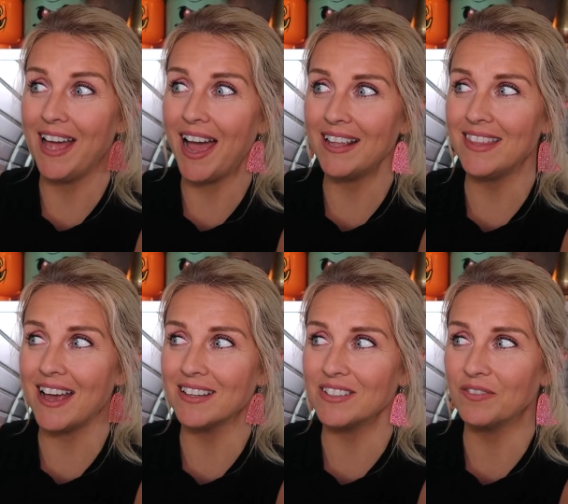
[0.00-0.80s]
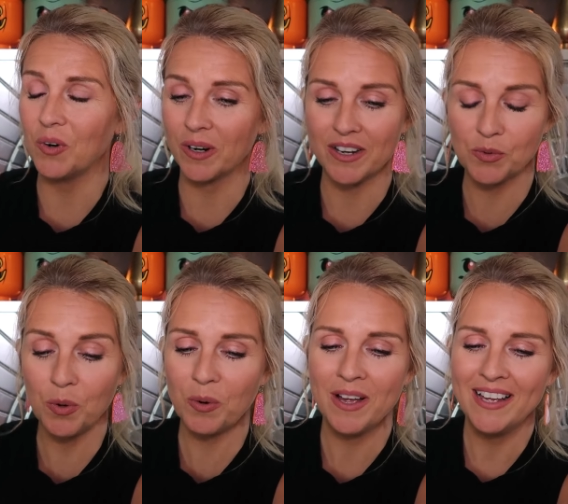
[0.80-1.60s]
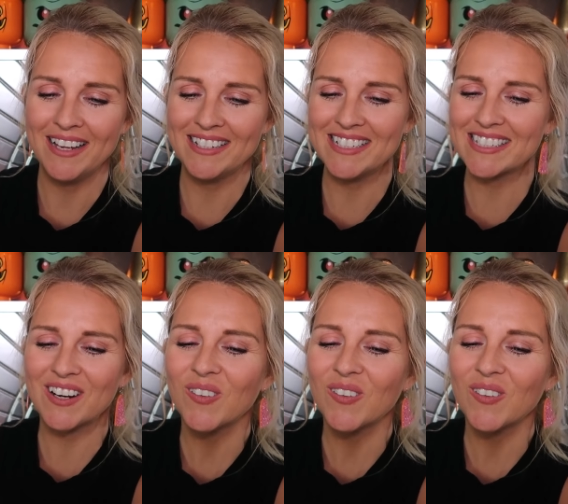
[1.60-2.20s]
nine thousand four hundred dollars, woo, it's just